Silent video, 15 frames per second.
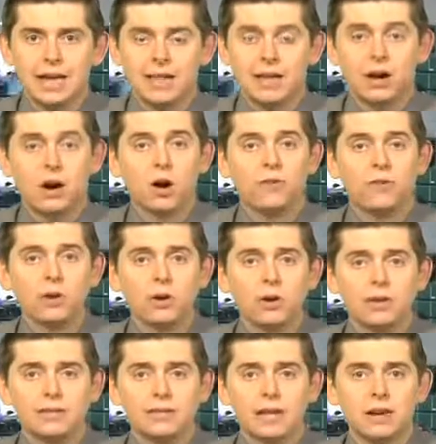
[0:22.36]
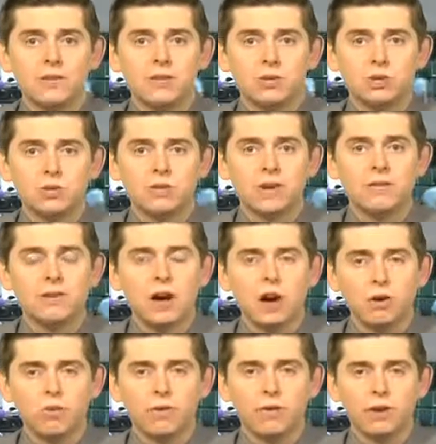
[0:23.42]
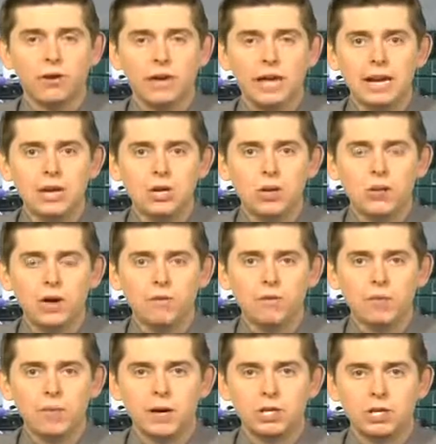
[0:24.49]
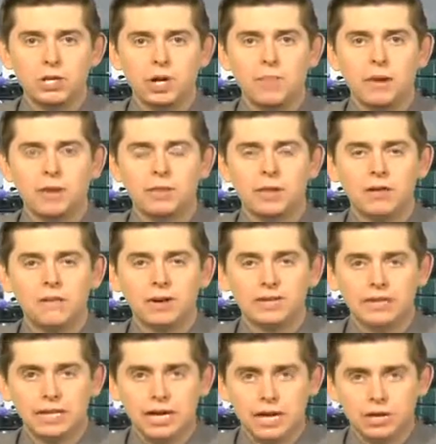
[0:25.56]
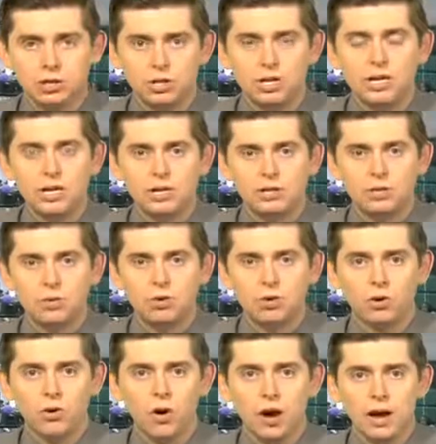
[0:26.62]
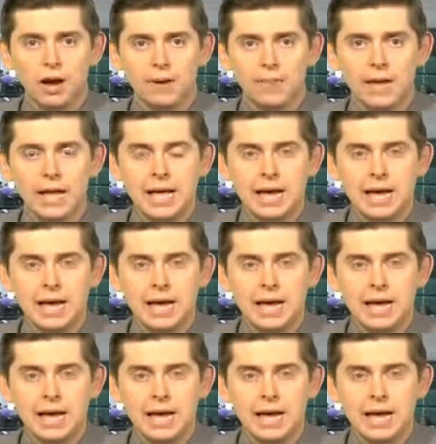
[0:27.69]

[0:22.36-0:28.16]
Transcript: They are furious that officials have not revealed any new information about the investigation into the crime.